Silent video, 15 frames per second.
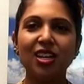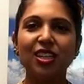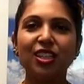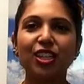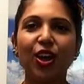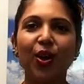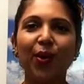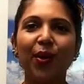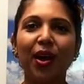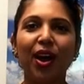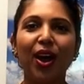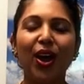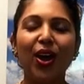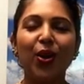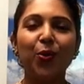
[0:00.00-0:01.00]
So
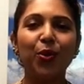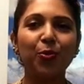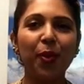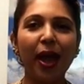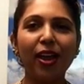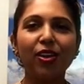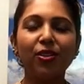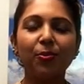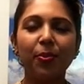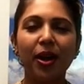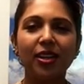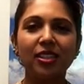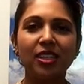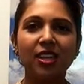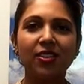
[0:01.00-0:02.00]
with
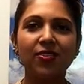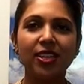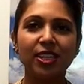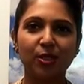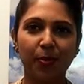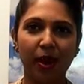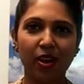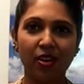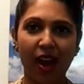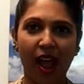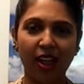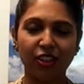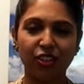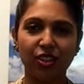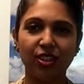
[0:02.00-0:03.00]
positive inspired
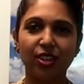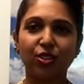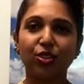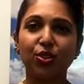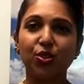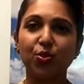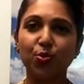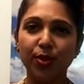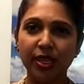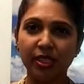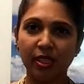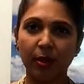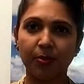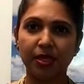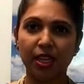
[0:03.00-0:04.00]
action, there's 3
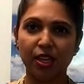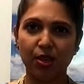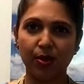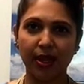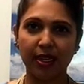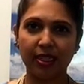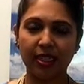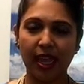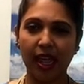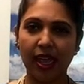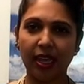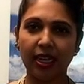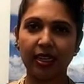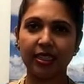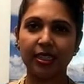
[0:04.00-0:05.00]
steps that you can
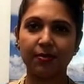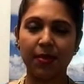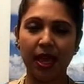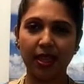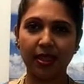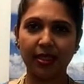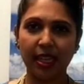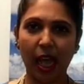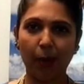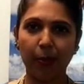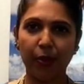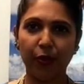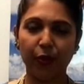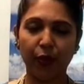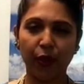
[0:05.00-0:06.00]
take to make this
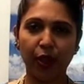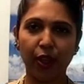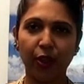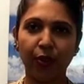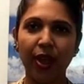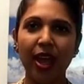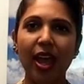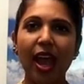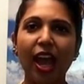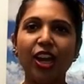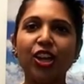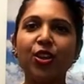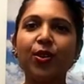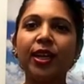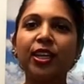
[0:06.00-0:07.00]
happen for you. And
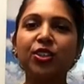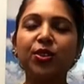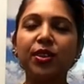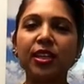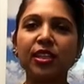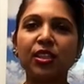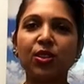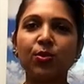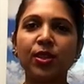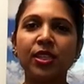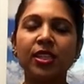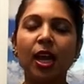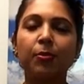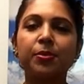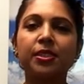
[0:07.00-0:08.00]
you can do these 3
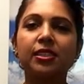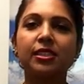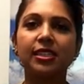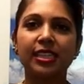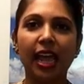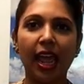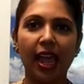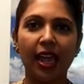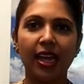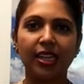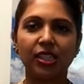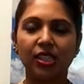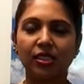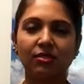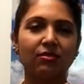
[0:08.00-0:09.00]
steps today.
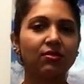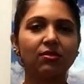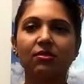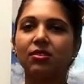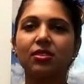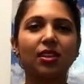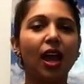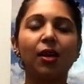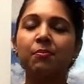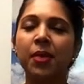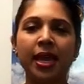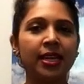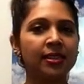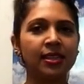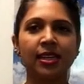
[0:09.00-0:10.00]
It's
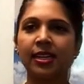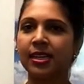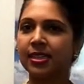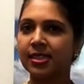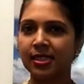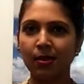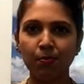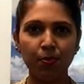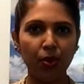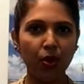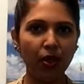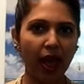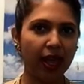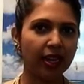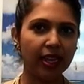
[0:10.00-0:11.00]
amazing and it's
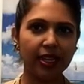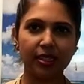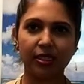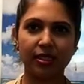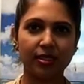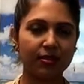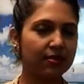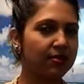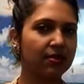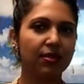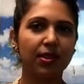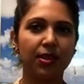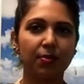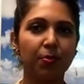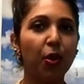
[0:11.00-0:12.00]
simple and it's
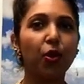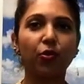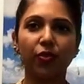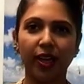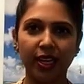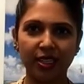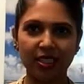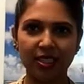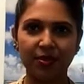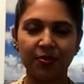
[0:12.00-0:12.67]
perfect.